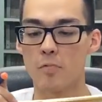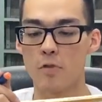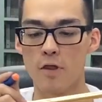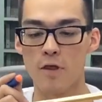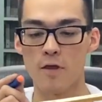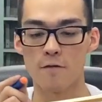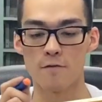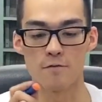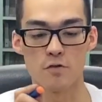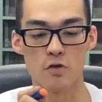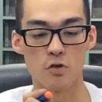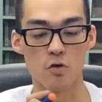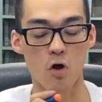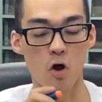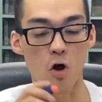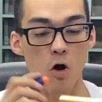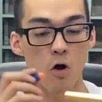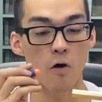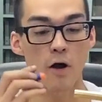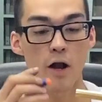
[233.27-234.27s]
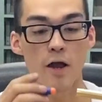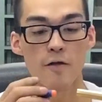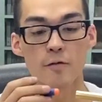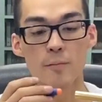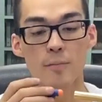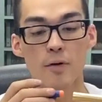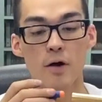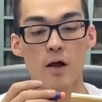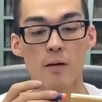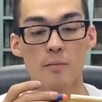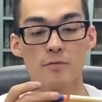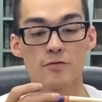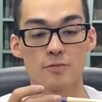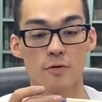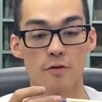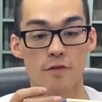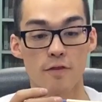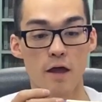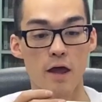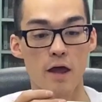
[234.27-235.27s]
If you are having problems
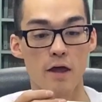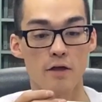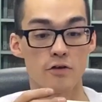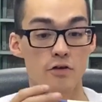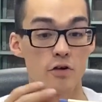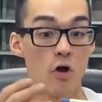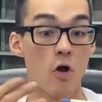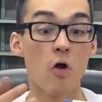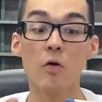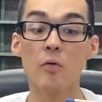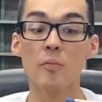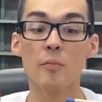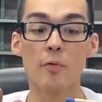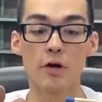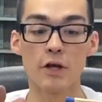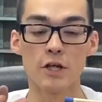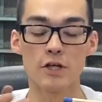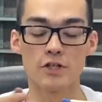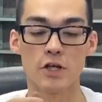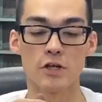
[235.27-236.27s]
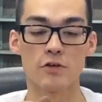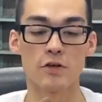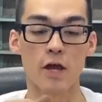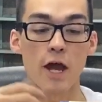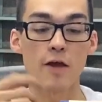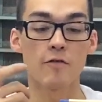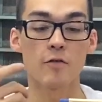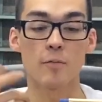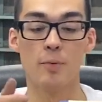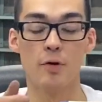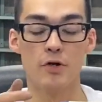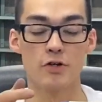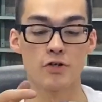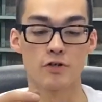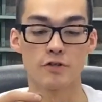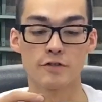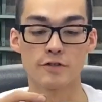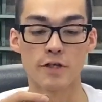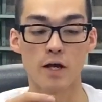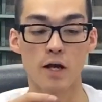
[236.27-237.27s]
with that in your own breech and you have a
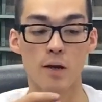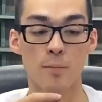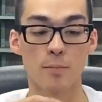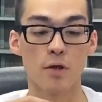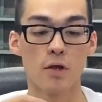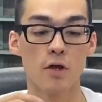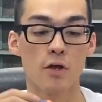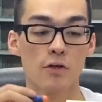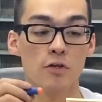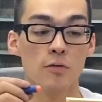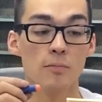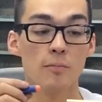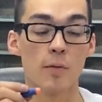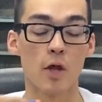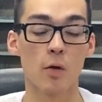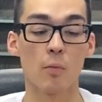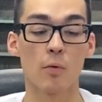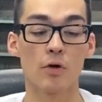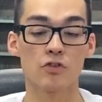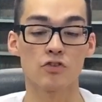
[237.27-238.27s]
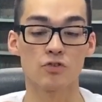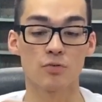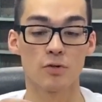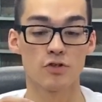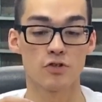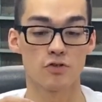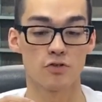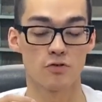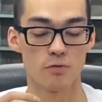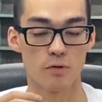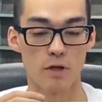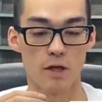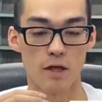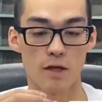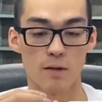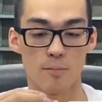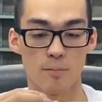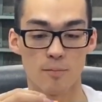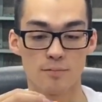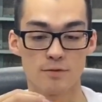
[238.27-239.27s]
pusher setup, you may want to switch to
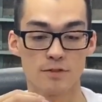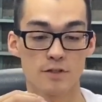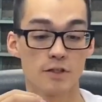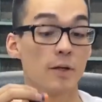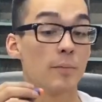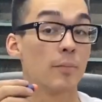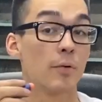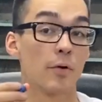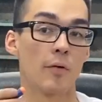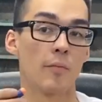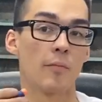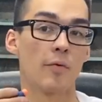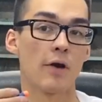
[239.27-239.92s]
a sleeper